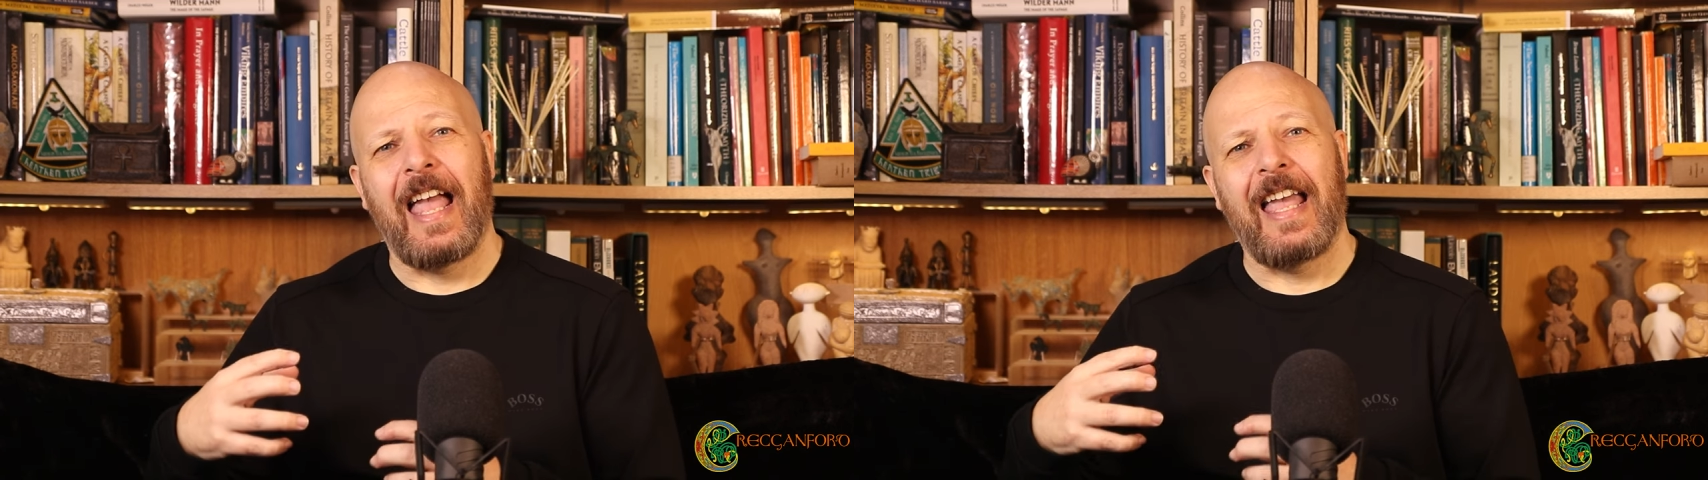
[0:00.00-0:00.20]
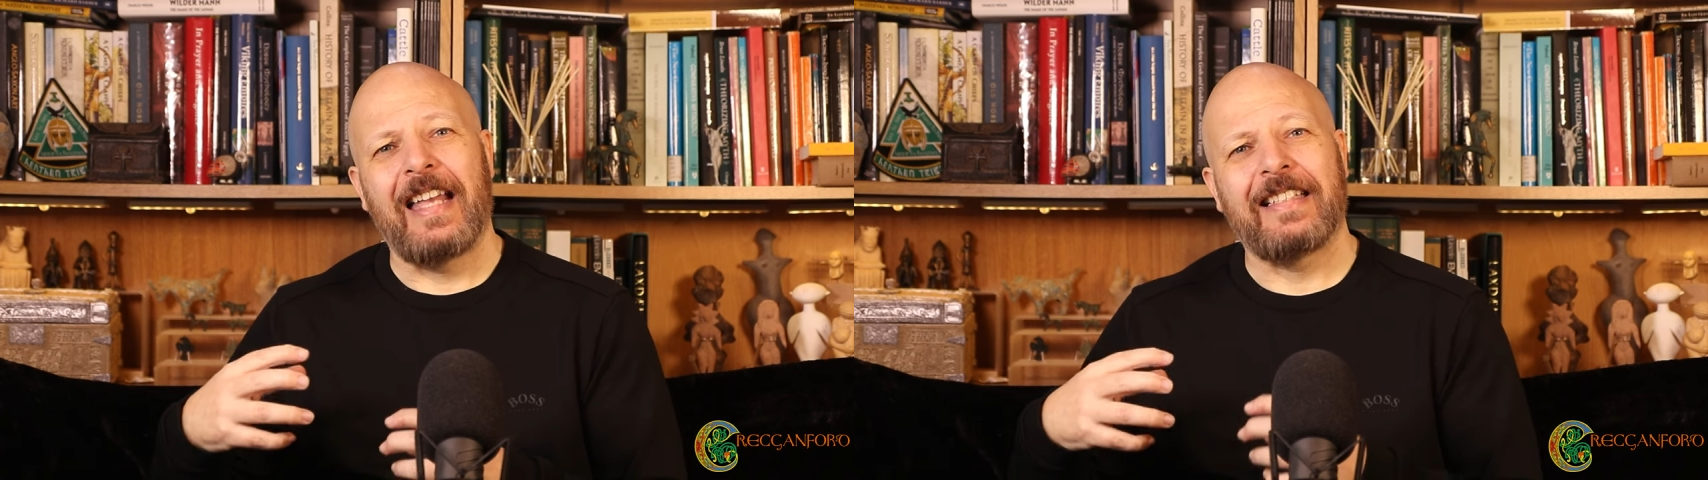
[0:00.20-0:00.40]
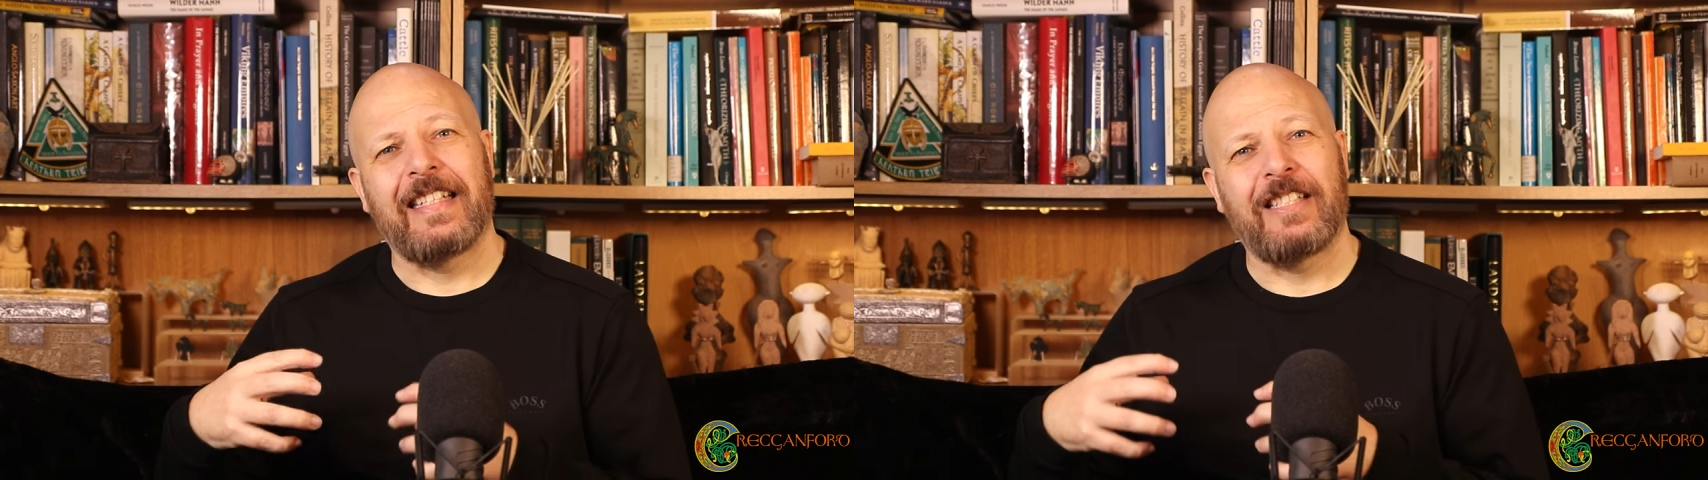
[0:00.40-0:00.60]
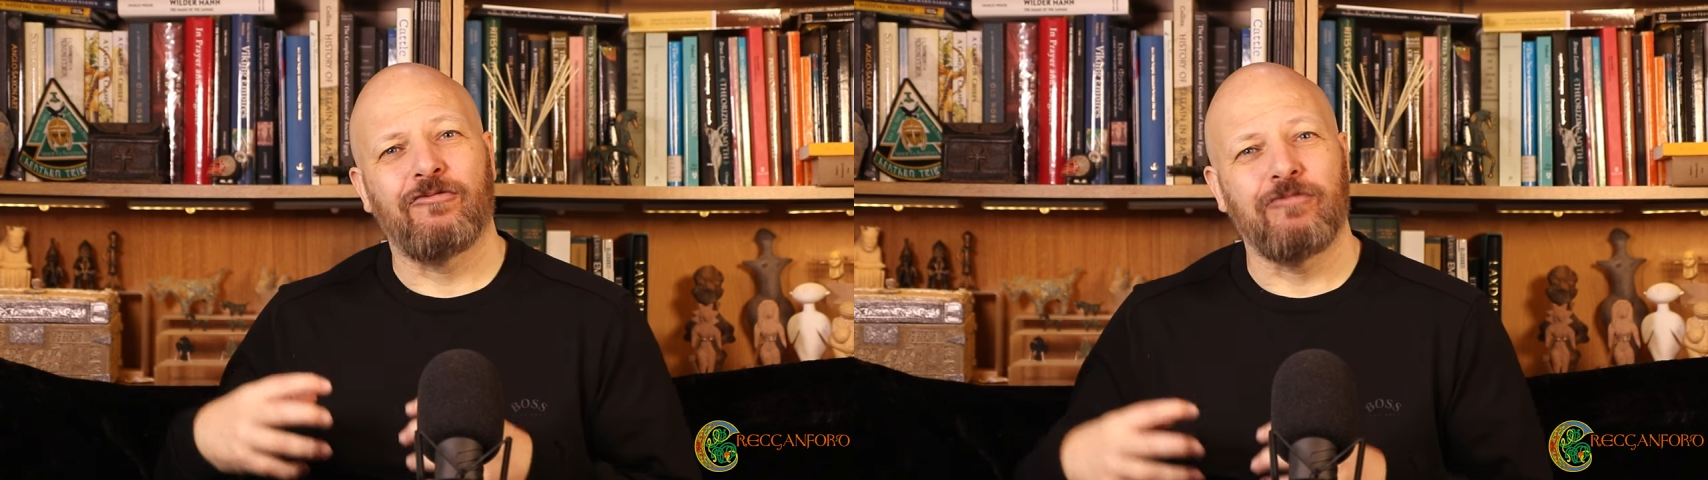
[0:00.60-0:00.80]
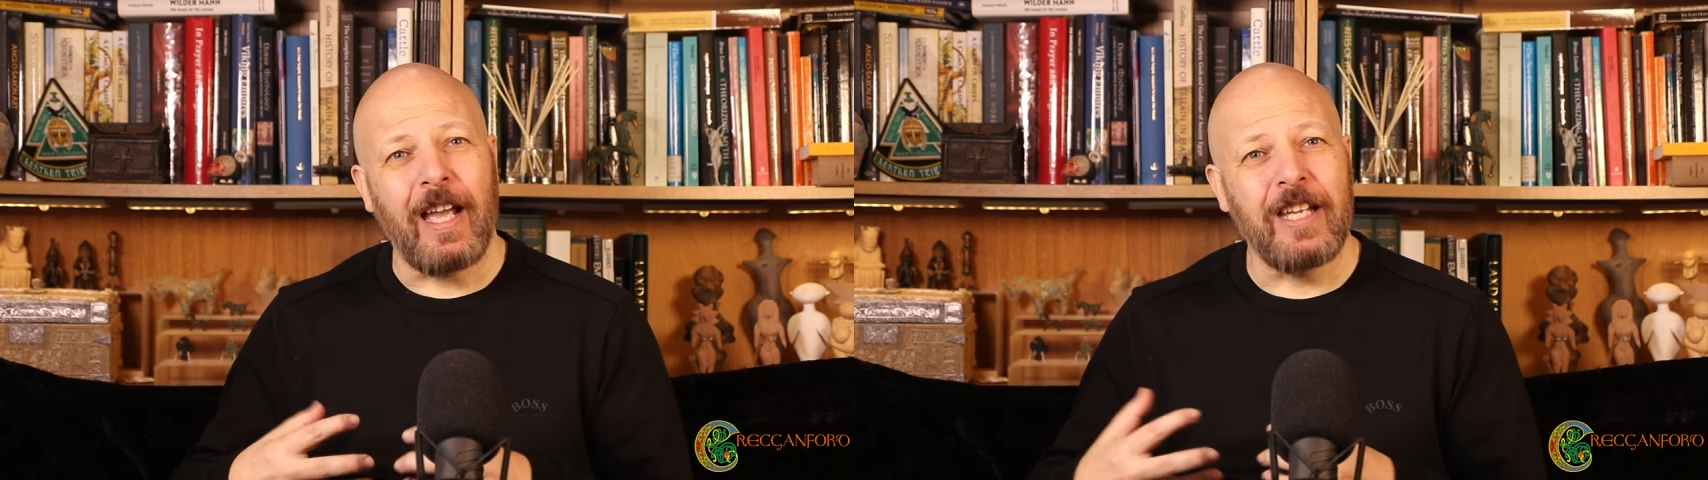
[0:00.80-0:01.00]
and
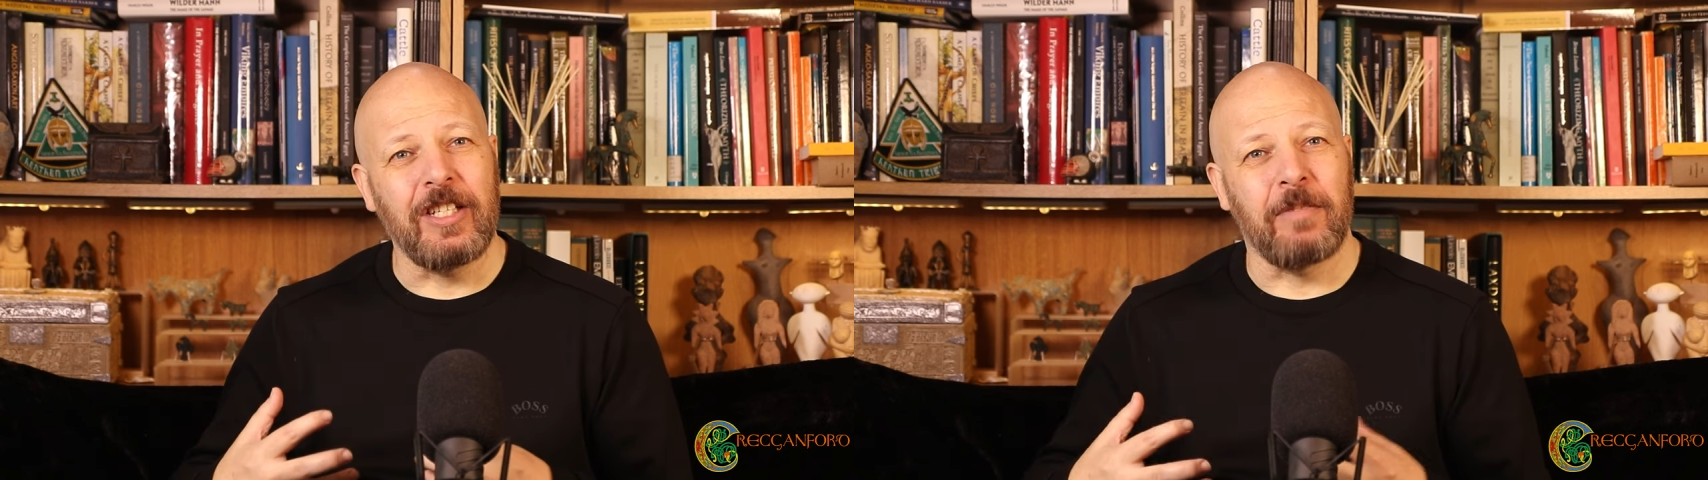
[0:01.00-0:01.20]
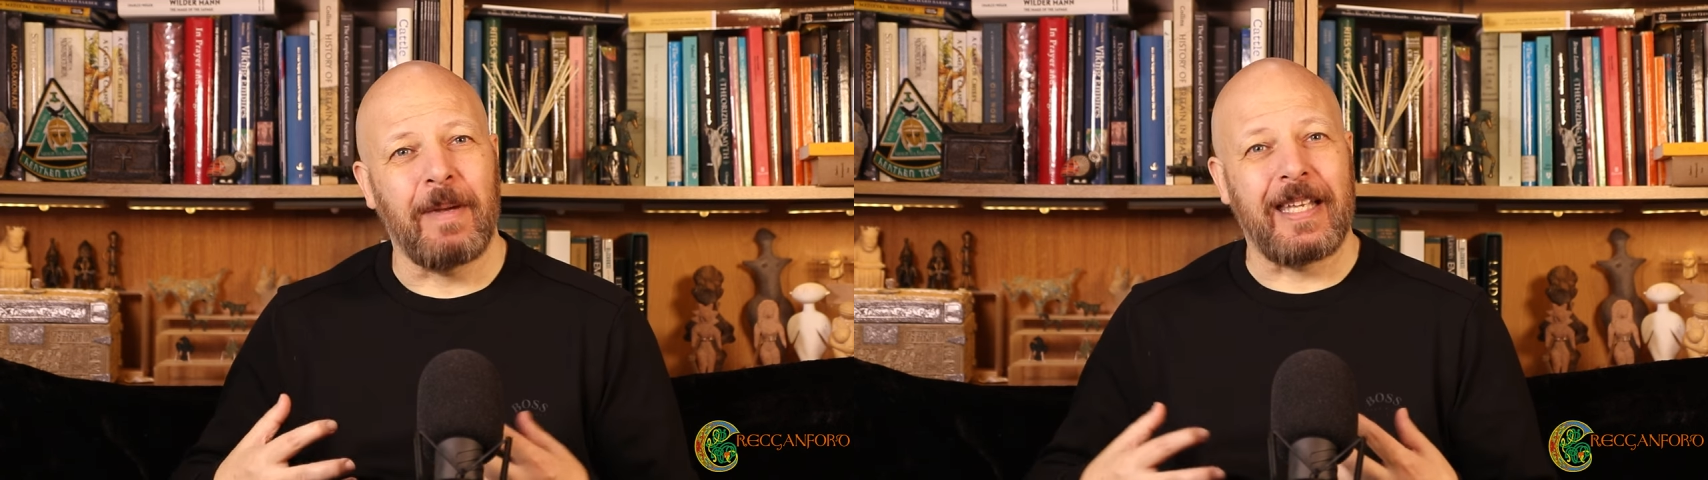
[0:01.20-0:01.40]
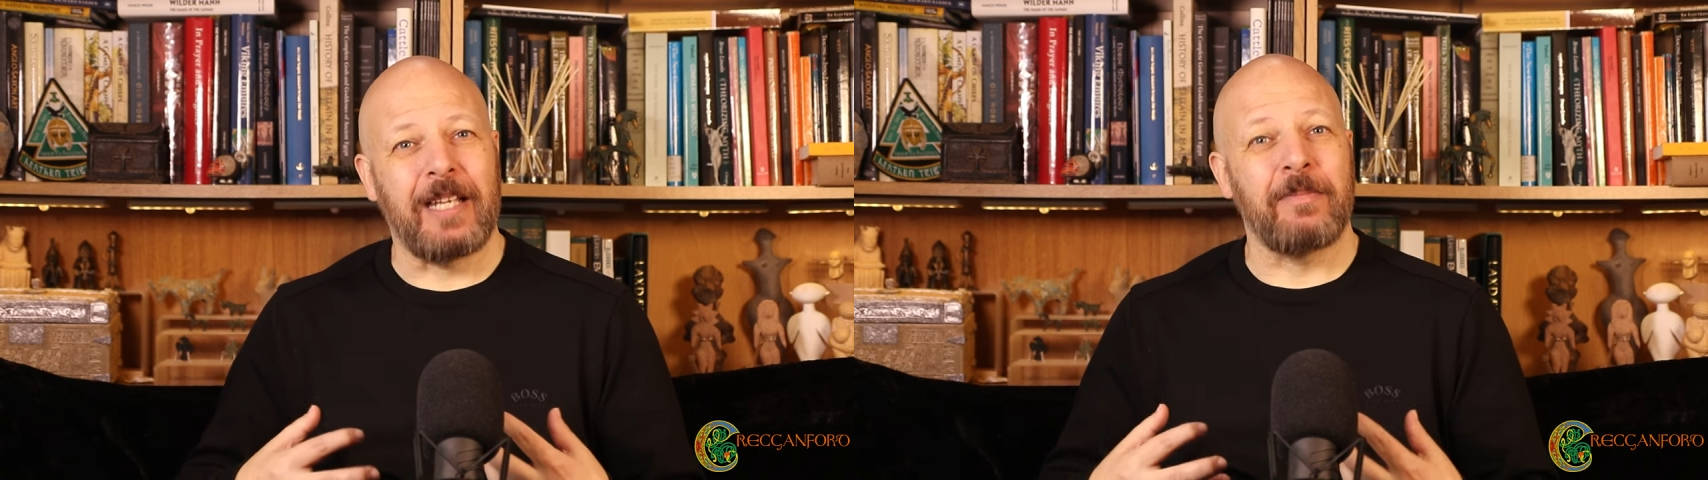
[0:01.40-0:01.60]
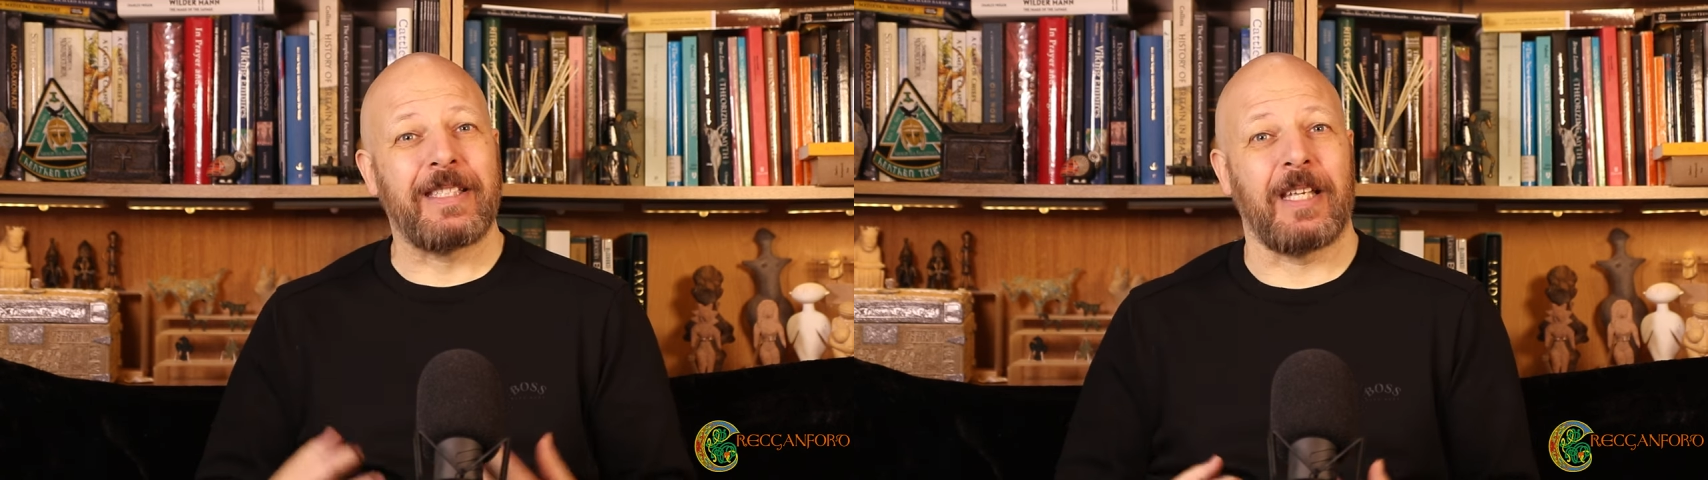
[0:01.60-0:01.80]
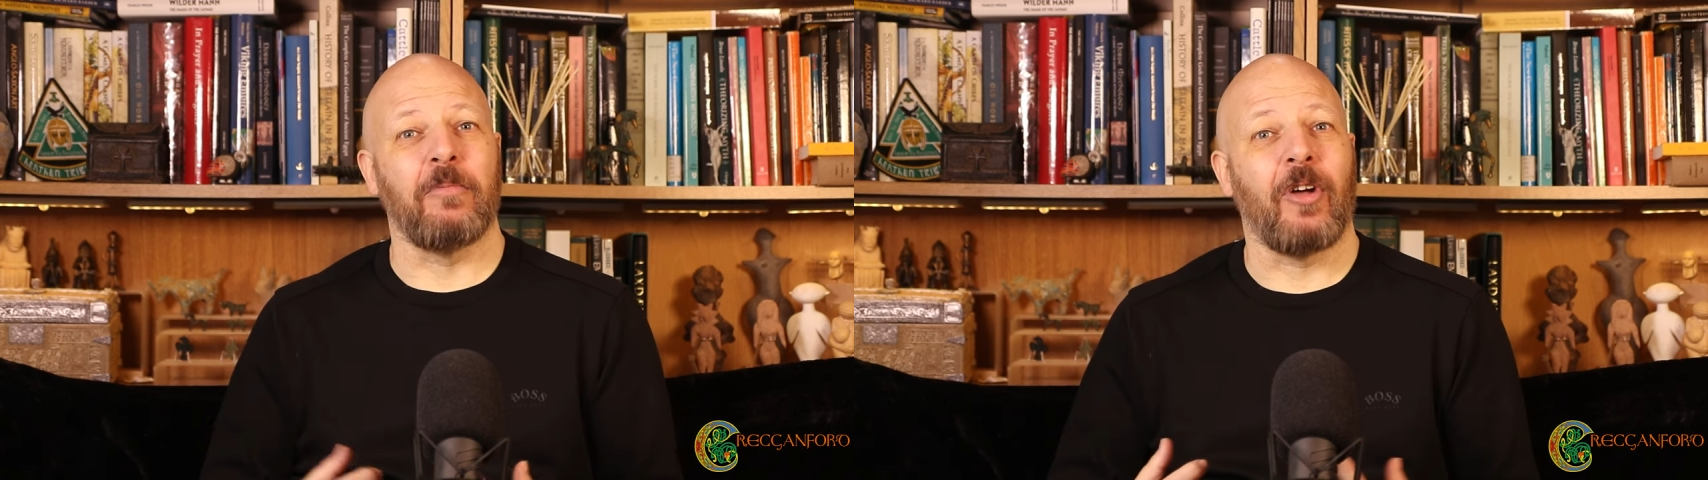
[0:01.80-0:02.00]
his rage making
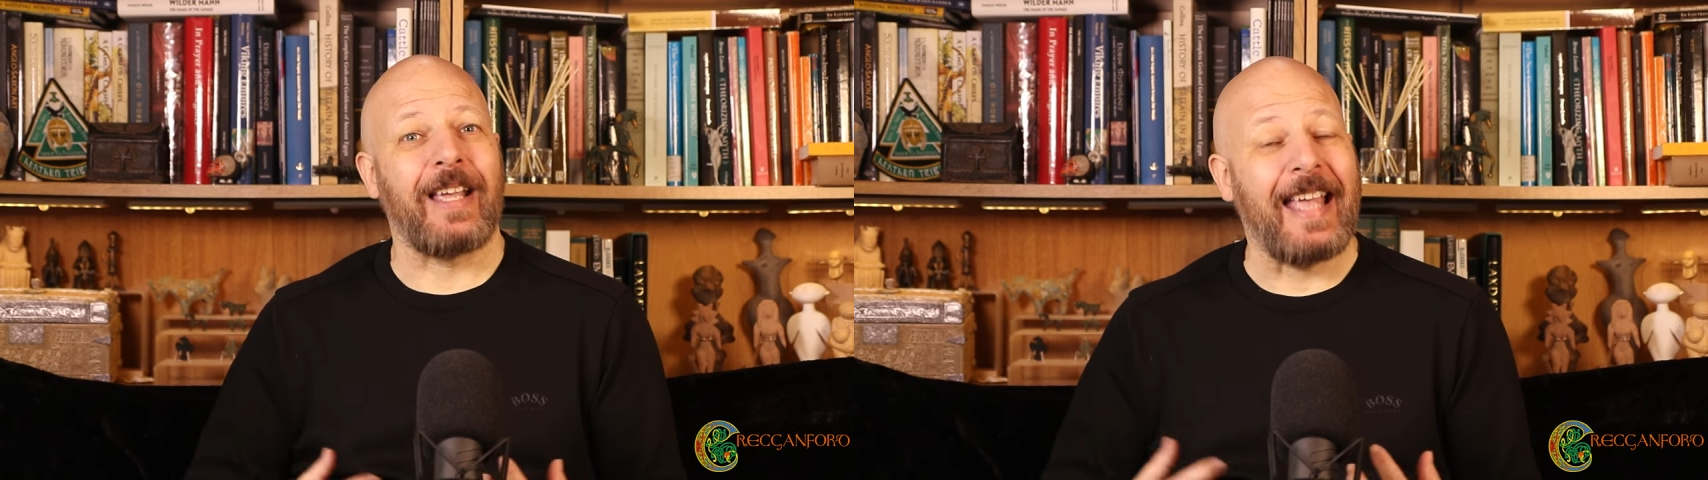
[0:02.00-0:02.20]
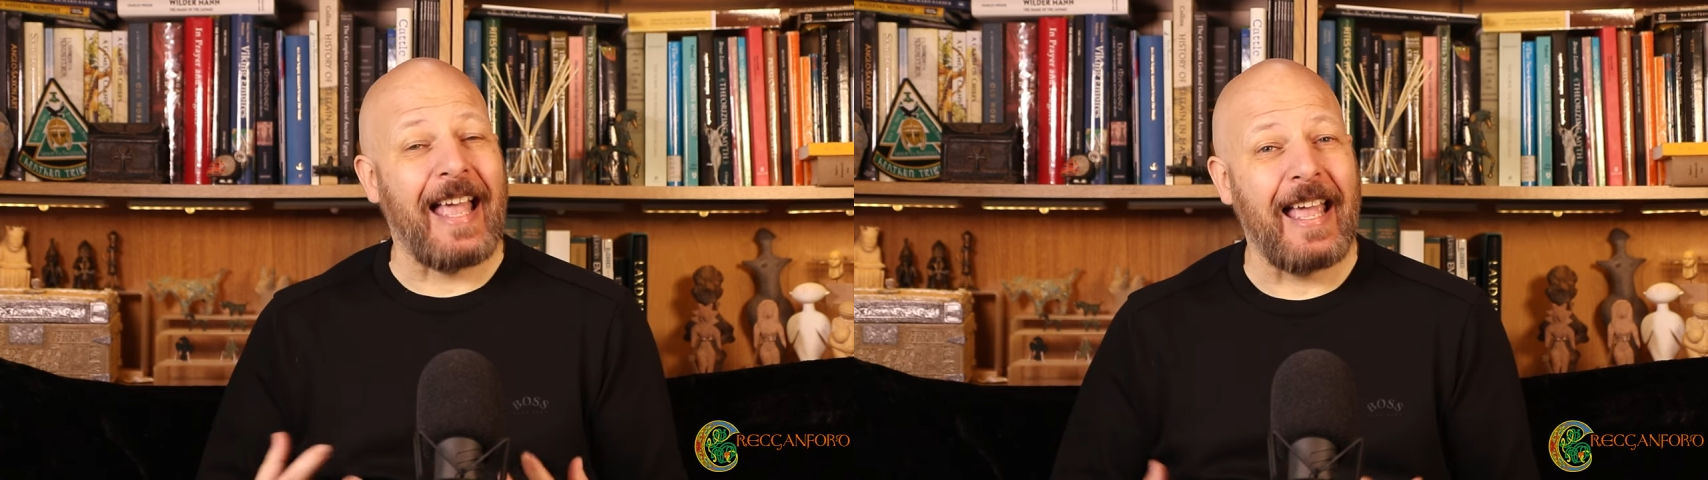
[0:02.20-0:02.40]
him seem like a